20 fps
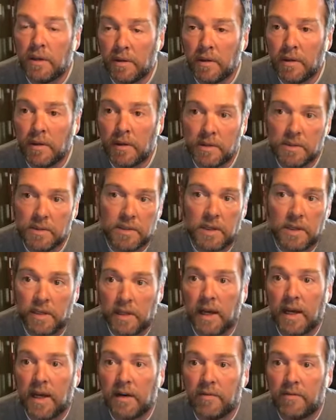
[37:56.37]
they're going to stand
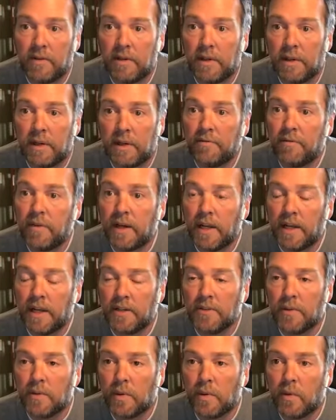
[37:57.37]
to have a,
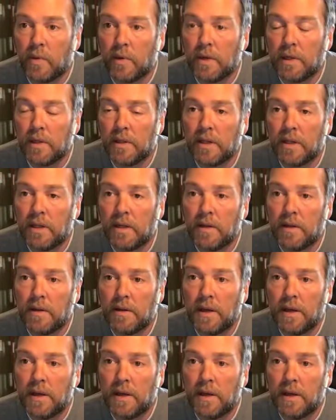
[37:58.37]
financial reward at the end of the